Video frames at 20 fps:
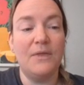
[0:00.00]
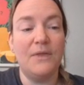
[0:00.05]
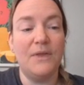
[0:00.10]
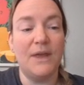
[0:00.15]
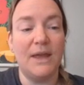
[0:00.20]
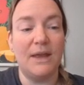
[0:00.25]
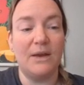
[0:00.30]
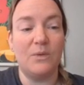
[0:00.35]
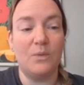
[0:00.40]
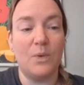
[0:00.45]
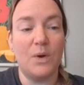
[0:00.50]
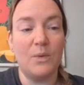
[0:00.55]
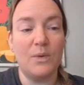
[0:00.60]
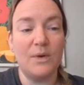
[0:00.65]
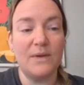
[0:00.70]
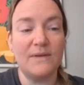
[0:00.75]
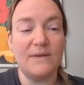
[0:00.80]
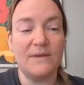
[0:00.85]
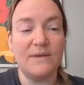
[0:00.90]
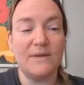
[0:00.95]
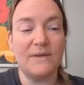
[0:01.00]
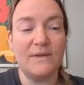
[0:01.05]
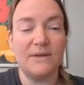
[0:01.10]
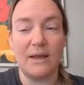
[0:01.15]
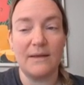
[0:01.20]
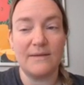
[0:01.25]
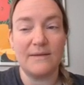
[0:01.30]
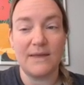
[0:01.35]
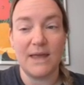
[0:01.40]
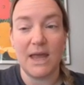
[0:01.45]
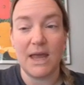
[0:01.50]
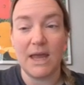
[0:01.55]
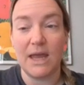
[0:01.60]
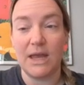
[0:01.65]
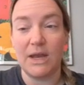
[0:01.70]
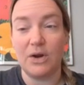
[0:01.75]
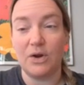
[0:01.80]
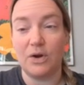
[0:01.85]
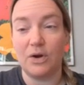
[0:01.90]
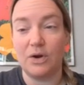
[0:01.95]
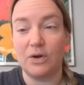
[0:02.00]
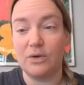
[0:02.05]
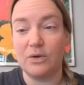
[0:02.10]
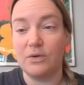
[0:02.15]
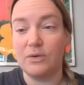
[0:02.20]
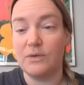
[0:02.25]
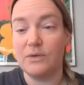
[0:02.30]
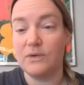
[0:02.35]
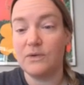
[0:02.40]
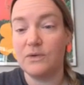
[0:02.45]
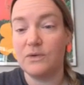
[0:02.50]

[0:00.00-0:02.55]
Then, what was the next thing in our